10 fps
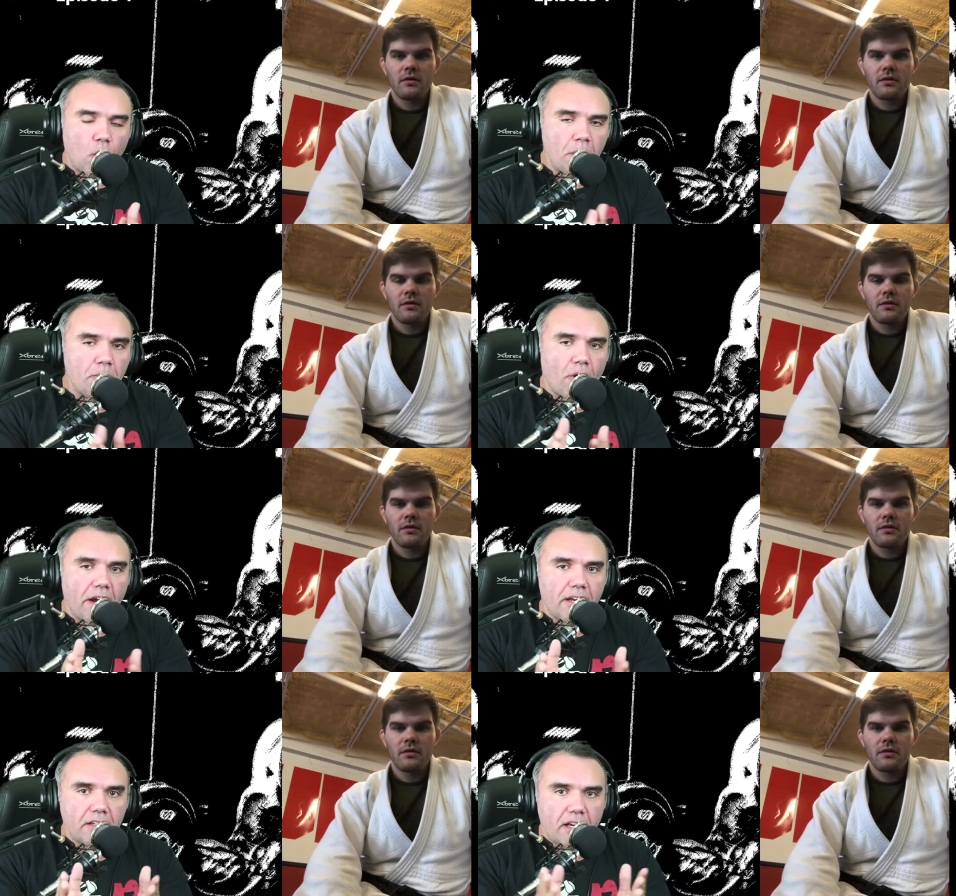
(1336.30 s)
Speaker 1: Bryant
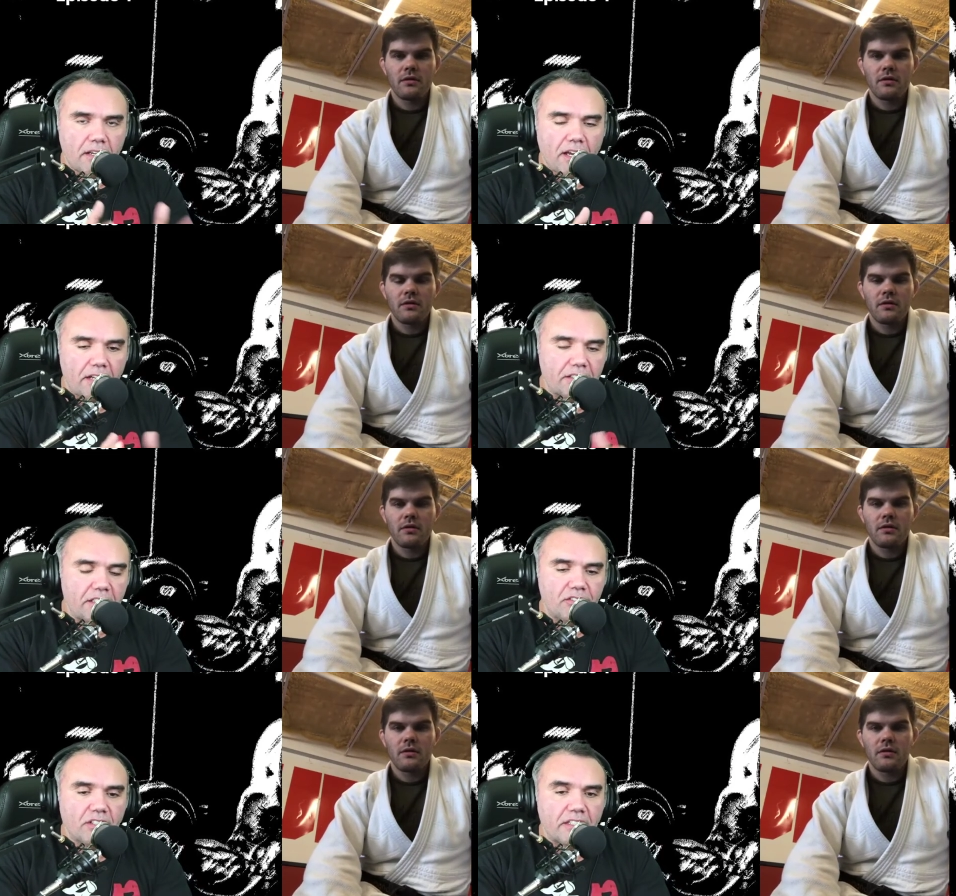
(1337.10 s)
got his
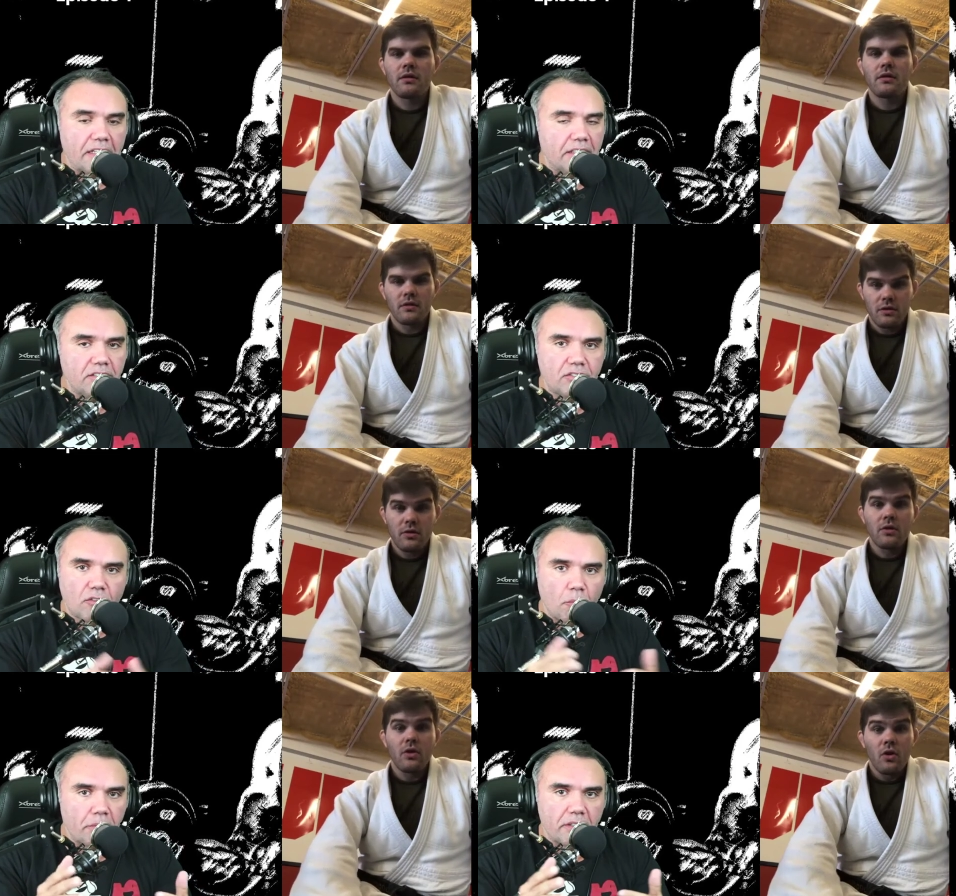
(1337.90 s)
Achilles
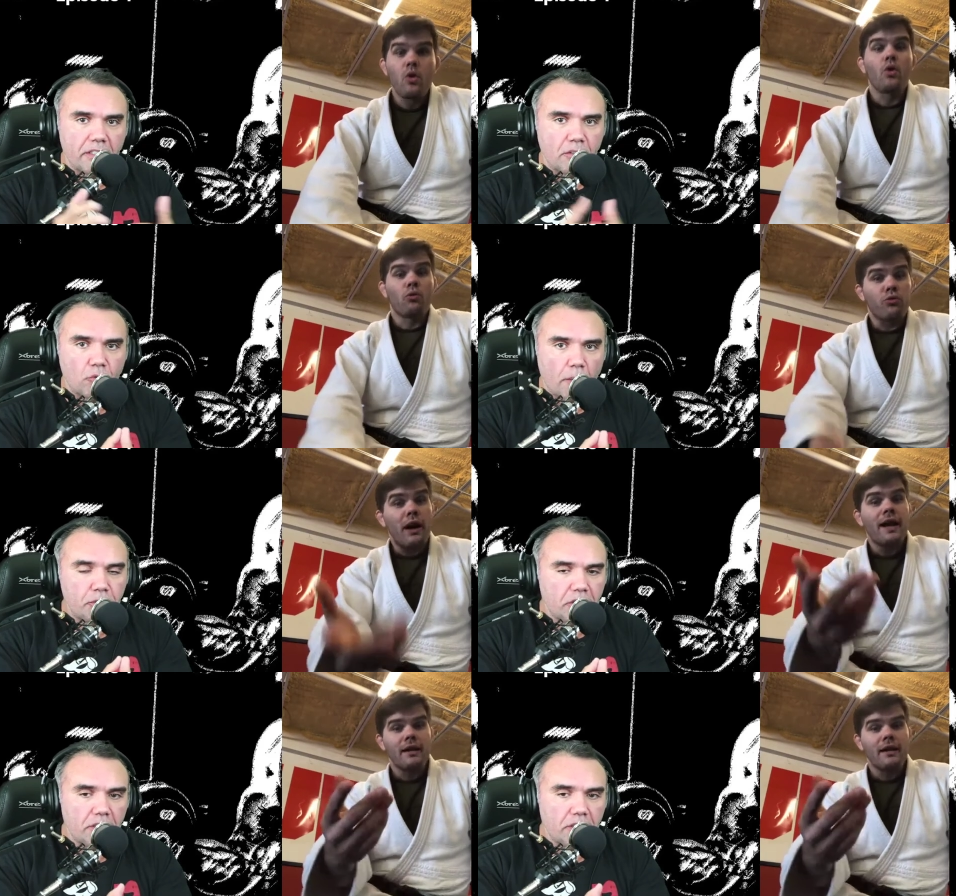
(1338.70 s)
completely ruptured, right.